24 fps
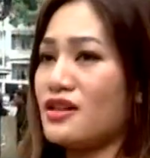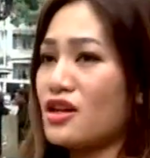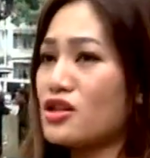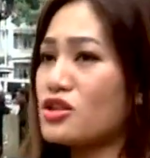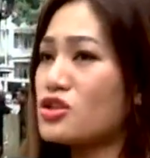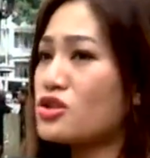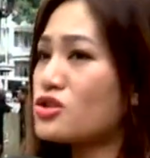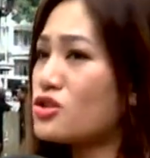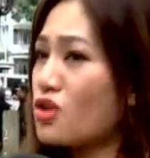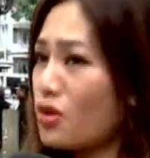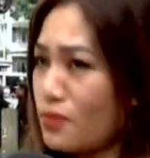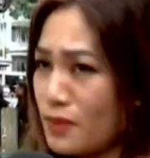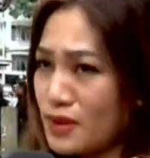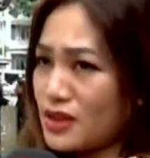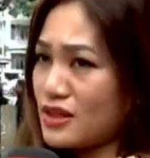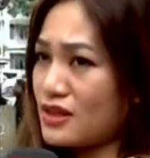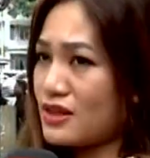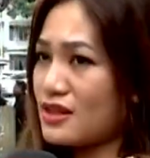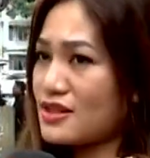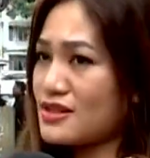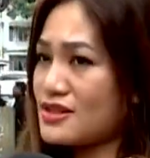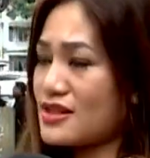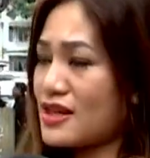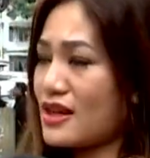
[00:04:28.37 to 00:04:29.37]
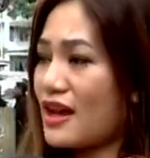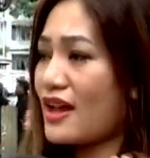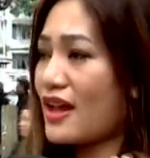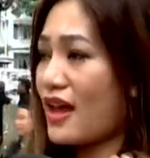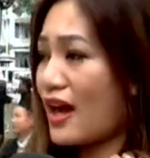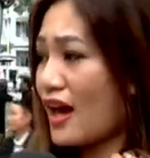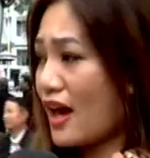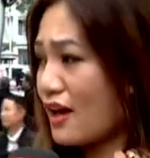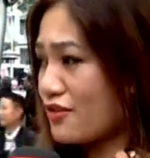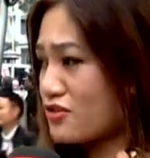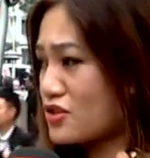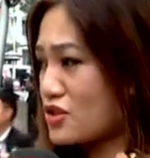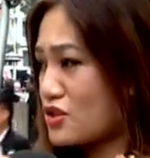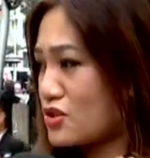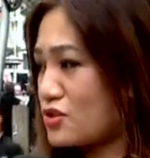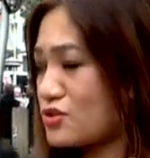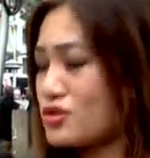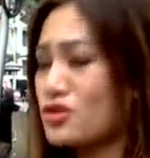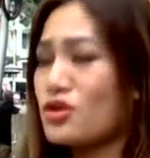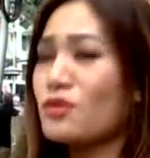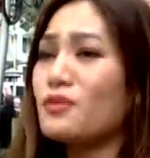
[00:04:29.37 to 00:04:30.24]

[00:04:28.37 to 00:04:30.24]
There are so many things that I have to do,